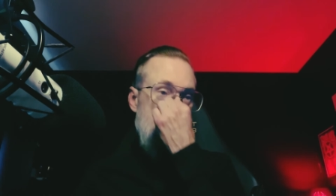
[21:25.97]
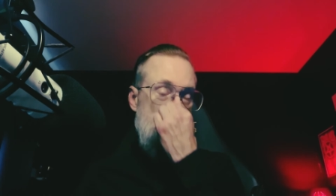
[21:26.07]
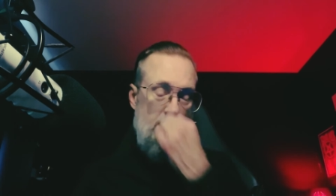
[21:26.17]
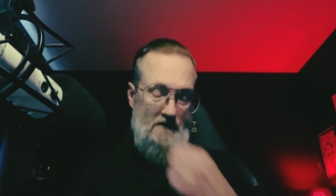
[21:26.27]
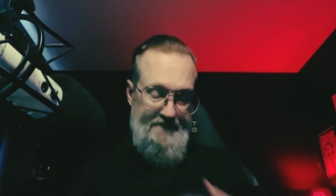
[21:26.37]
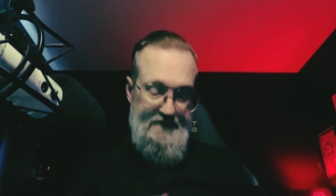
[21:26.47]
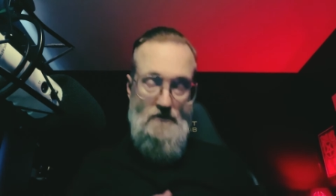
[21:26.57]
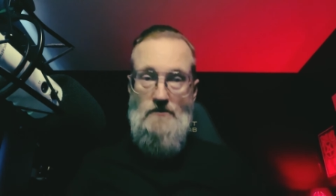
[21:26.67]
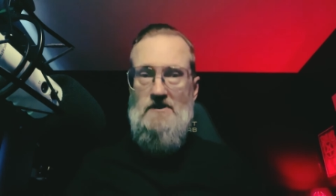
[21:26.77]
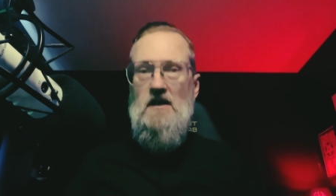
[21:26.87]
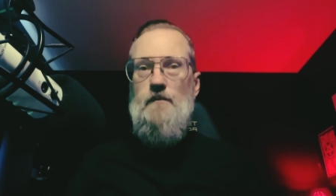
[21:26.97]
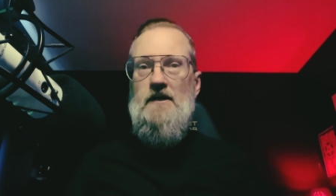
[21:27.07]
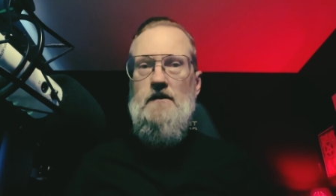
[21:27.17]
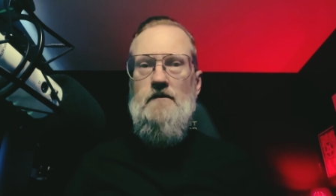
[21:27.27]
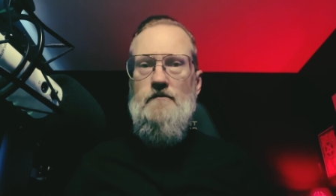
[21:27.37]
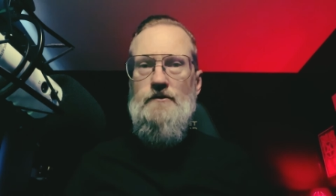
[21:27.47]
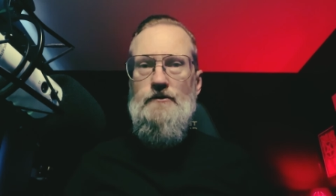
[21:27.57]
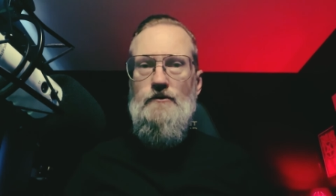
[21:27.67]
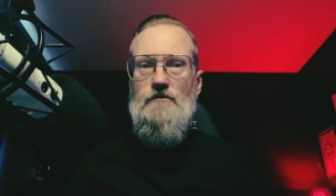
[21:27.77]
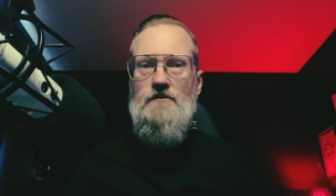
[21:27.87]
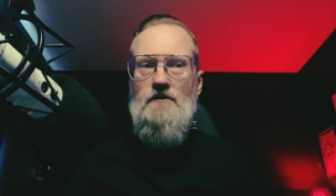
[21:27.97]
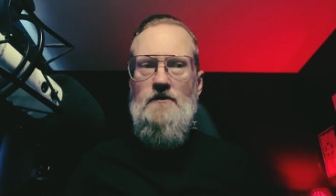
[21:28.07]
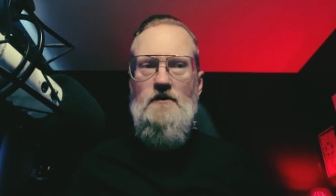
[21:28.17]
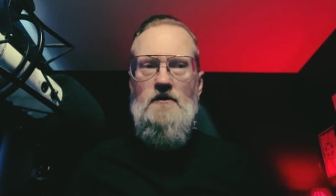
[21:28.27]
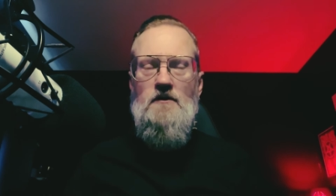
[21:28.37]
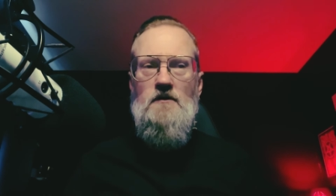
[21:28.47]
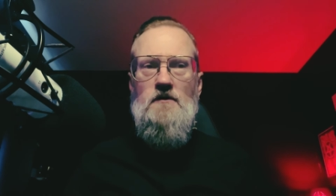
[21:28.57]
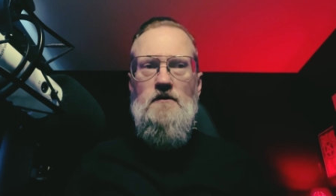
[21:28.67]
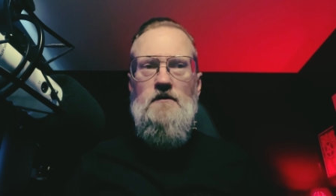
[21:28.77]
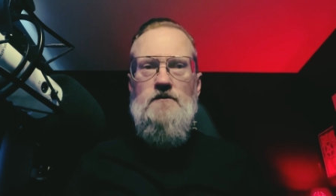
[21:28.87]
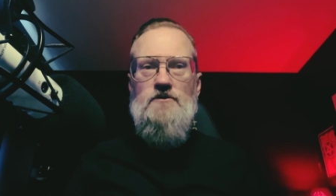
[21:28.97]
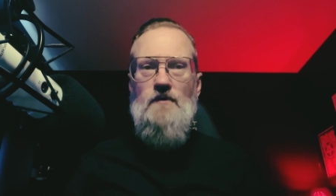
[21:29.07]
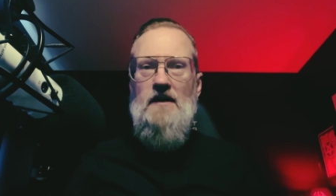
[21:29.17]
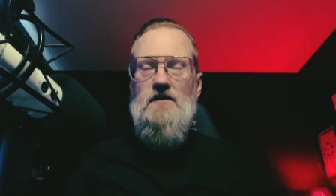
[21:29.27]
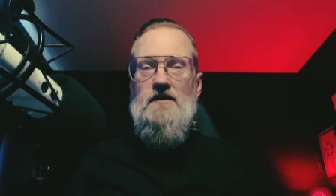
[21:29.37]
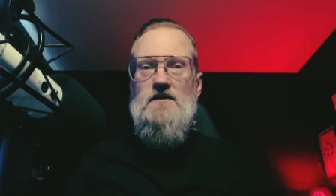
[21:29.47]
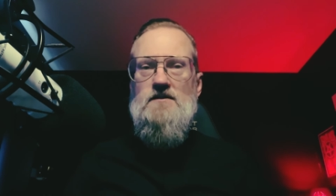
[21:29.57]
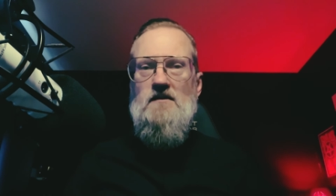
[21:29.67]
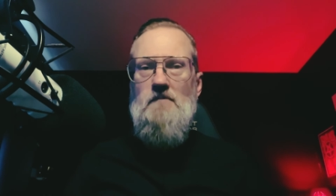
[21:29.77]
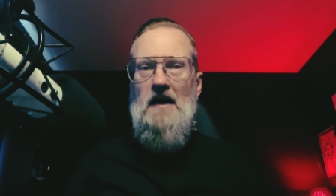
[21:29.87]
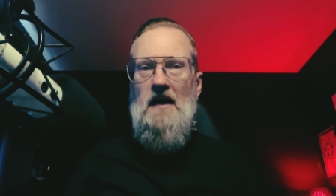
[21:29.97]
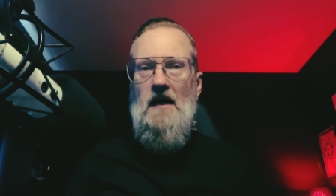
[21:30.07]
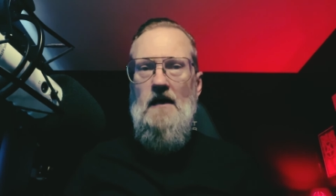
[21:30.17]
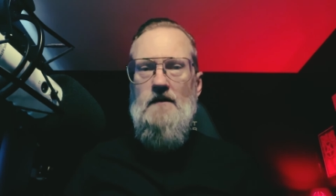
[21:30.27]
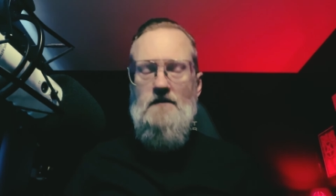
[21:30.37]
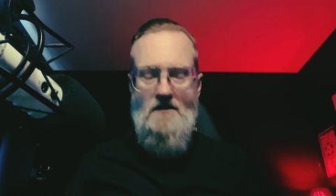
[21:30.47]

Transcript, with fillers: you know, the foods coming through directly into the bag.